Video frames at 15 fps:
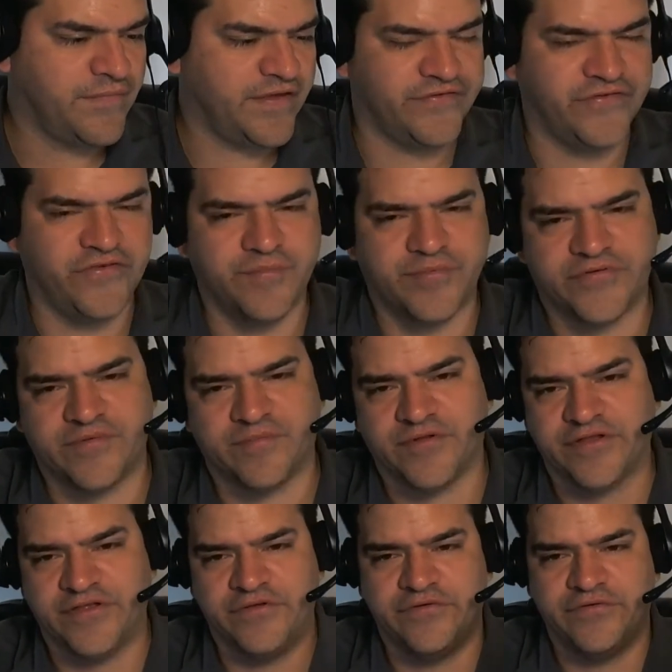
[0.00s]
super simple
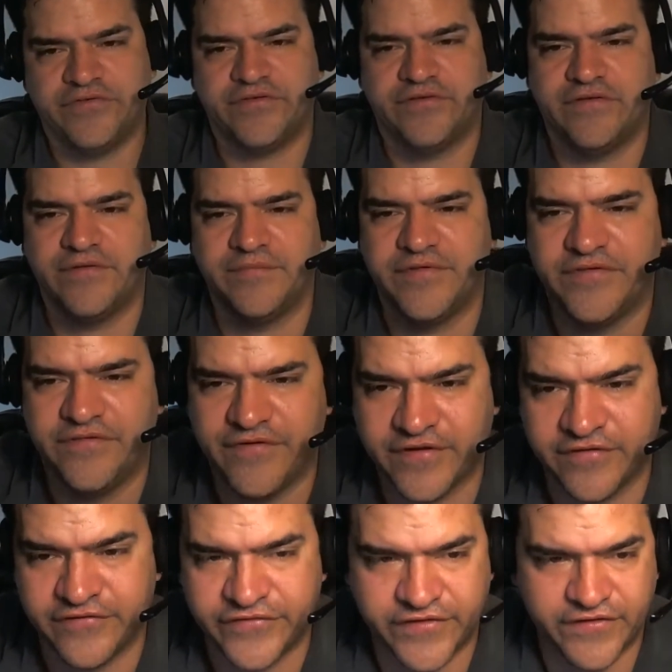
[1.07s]
to use. Let me see if I
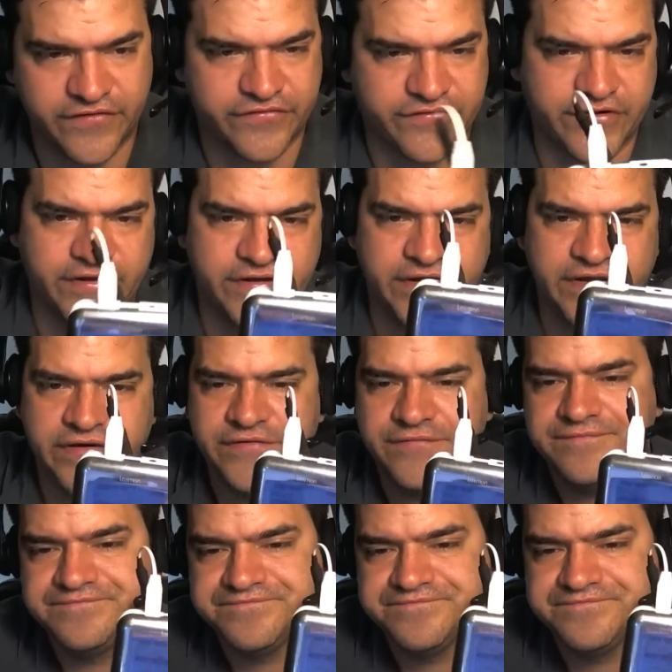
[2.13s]
can see this right now.